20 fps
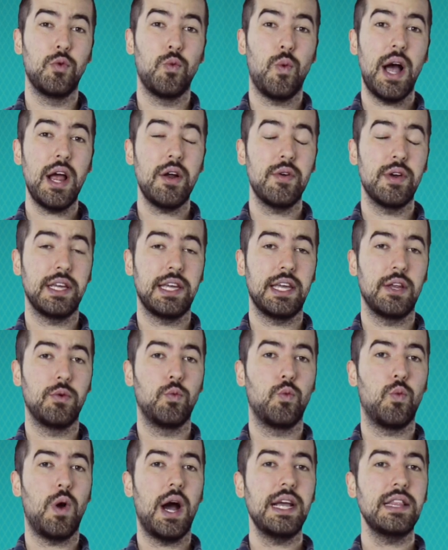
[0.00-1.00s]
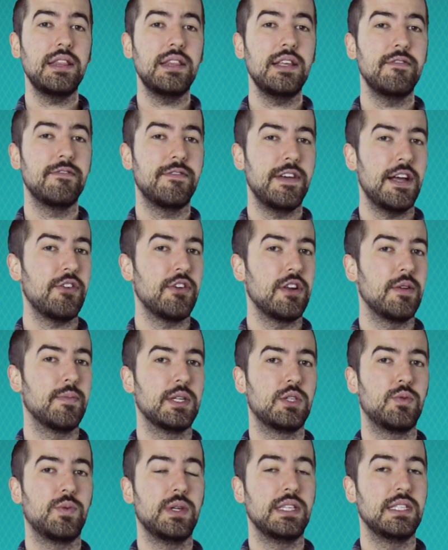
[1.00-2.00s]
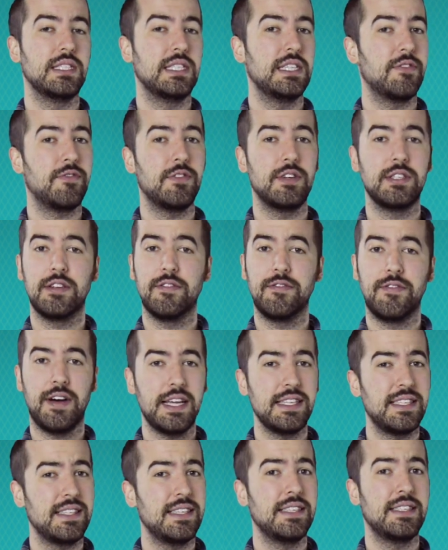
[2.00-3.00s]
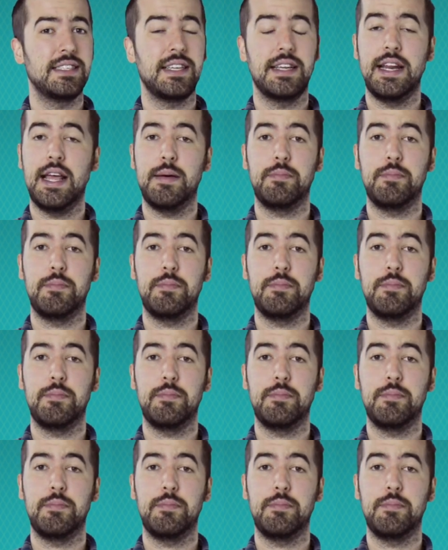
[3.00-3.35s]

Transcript: the wiring can widely vary between different devices and